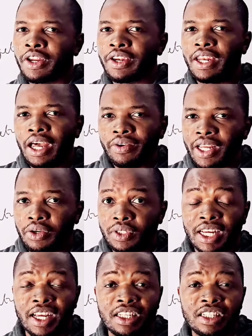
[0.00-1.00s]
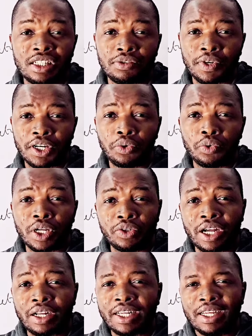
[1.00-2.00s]
Now that your targeting is very good and you
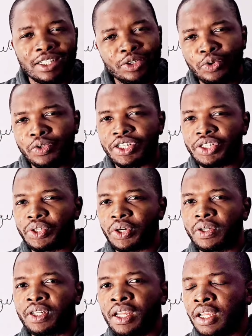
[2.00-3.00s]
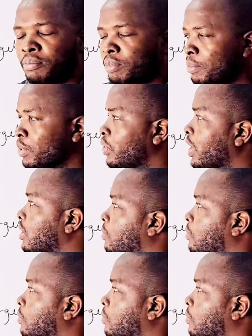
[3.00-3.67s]
are getting good result, maybe you are